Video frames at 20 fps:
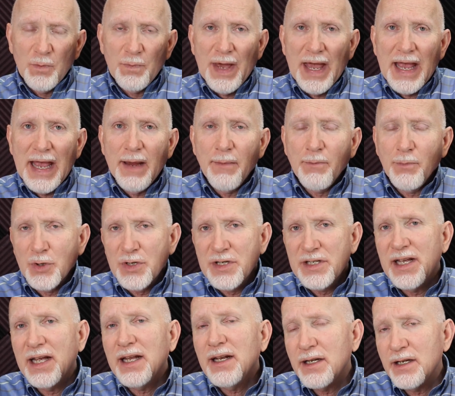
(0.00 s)
pay
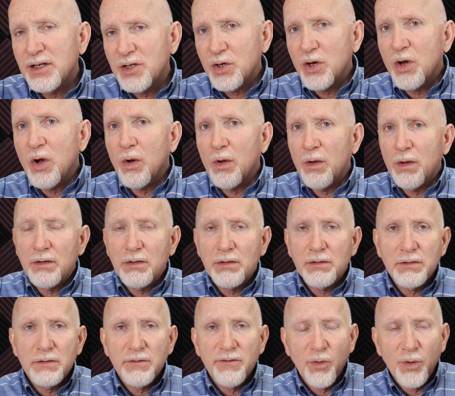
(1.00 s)
percentage goal
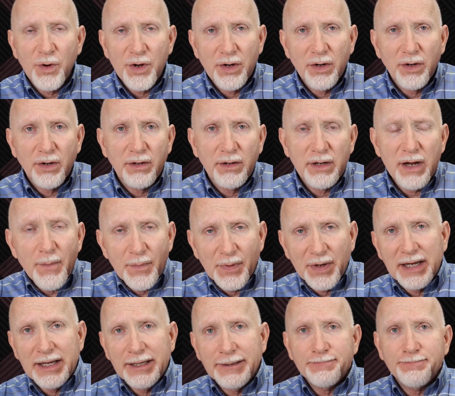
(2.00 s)
for your
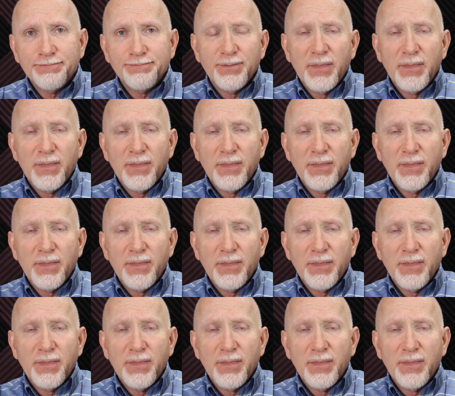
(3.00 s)
company